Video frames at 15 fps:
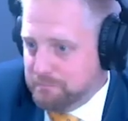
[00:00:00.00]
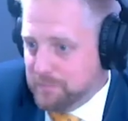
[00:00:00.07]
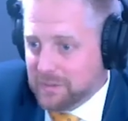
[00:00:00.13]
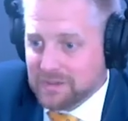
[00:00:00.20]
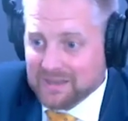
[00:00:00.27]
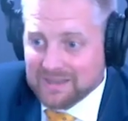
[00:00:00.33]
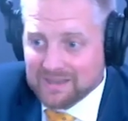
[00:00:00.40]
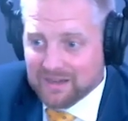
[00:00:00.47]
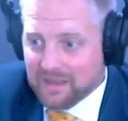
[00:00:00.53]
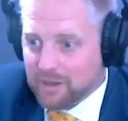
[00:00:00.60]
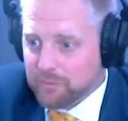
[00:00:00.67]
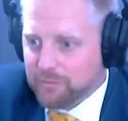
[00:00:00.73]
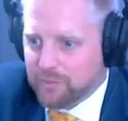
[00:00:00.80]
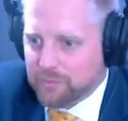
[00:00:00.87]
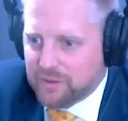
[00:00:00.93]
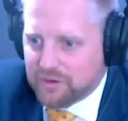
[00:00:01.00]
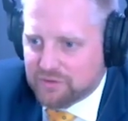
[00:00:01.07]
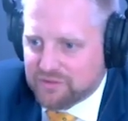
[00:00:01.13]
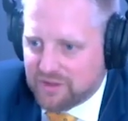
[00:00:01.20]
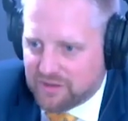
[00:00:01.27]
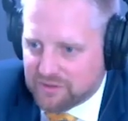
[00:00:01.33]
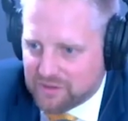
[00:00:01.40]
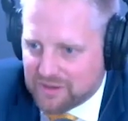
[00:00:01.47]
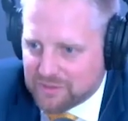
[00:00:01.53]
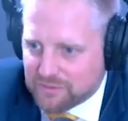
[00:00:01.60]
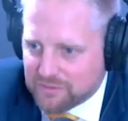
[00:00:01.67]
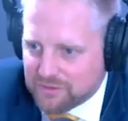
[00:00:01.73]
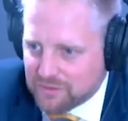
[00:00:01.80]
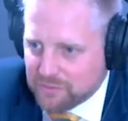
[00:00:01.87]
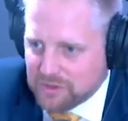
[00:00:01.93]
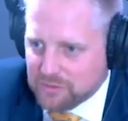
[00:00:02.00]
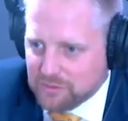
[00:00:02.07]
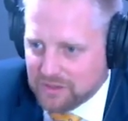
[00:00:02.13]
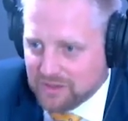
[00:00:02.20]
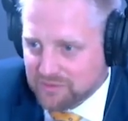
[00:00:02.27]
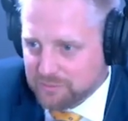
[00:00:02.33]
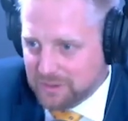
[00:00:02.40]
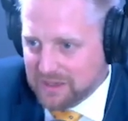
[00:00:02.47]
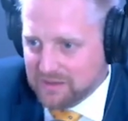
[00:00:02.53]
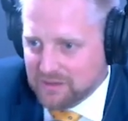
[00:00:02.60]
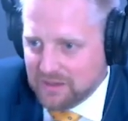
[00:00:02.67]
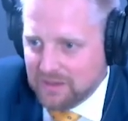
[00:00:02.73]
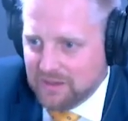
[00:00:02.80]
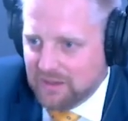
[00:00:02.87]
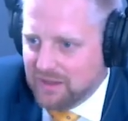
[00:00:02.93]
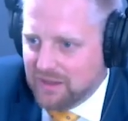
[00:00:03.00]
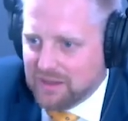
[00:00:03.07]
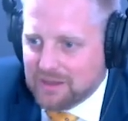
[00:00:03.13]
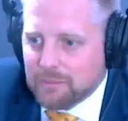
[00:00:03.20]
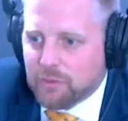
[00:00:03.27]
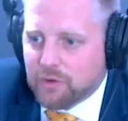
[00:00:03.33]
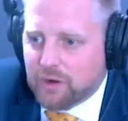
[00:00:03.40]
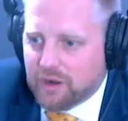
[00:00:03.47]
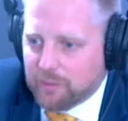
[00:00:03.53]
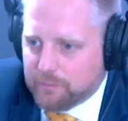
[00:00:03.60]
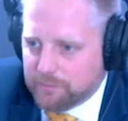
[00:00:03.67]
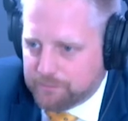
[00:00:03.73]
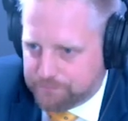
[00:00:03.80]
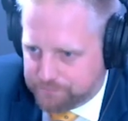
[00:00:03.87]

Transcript: legal help from their side. I don't think we could expect any more help